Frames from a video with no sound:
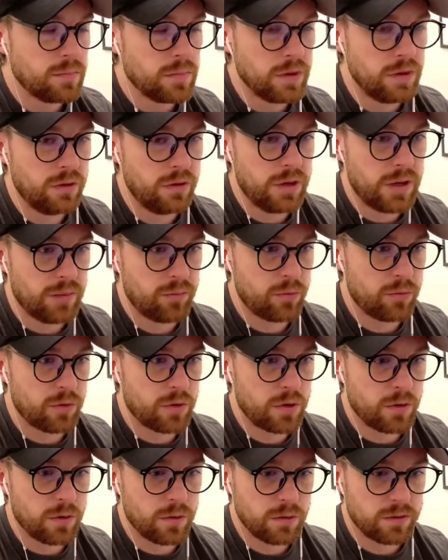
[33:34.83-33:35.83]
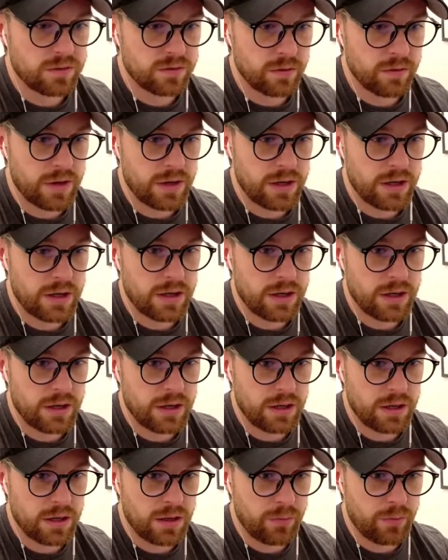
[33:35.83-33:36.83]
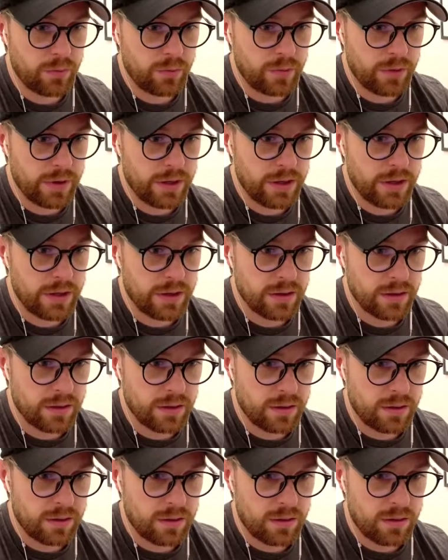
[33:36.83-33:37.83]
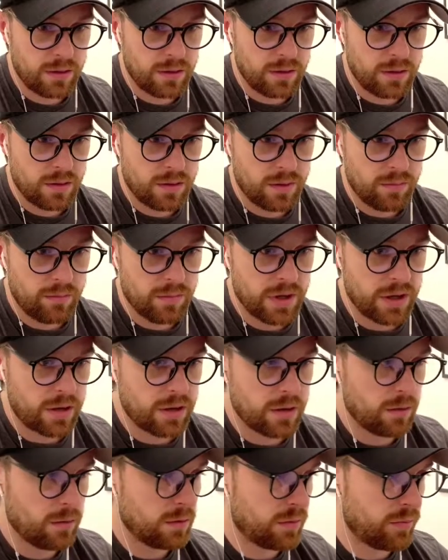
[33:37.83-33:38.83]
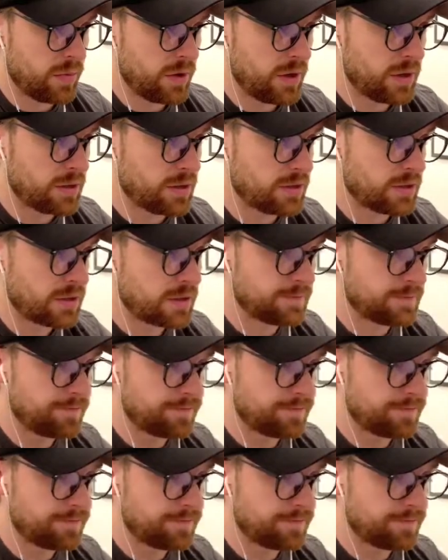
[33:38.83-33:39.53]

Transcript: to get more gold so that I can upgrade my gold mines.